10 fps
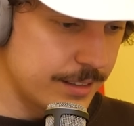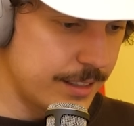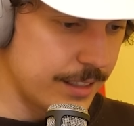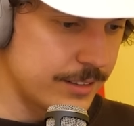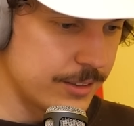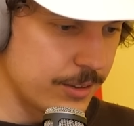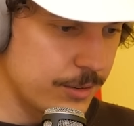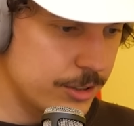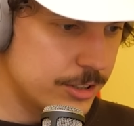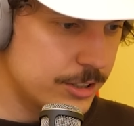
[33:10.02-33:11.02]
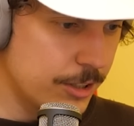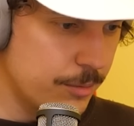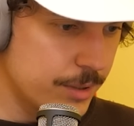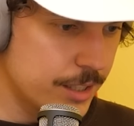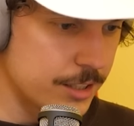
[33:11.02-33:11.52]
Yeah, dude, there's
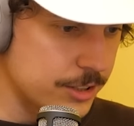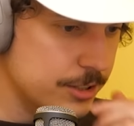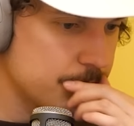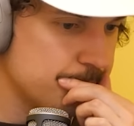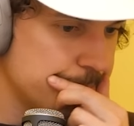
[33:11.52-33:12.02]
so much.